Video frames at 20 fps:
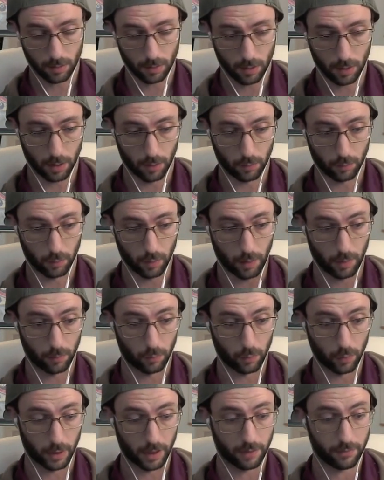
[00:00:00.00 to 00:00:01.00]
And
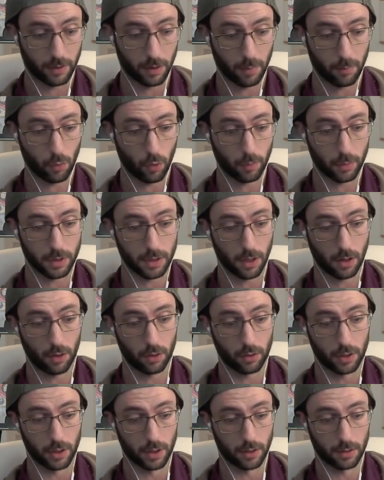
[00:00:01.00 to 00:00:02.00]
we're giving up more material
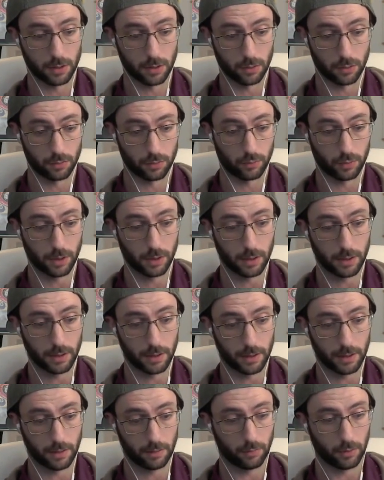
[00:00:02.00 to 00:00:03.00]
here, so it's
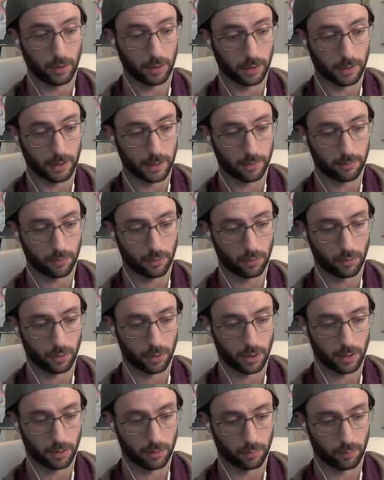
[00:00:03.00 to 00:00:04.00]
really, really difficult
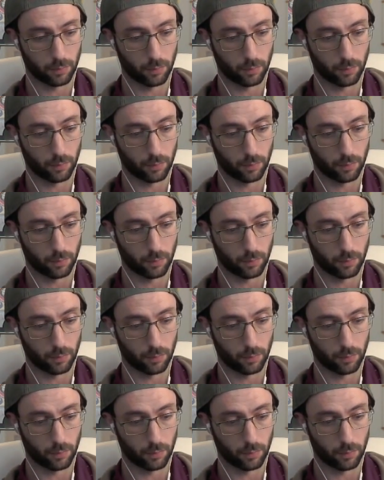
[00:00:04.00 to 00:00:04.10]
here.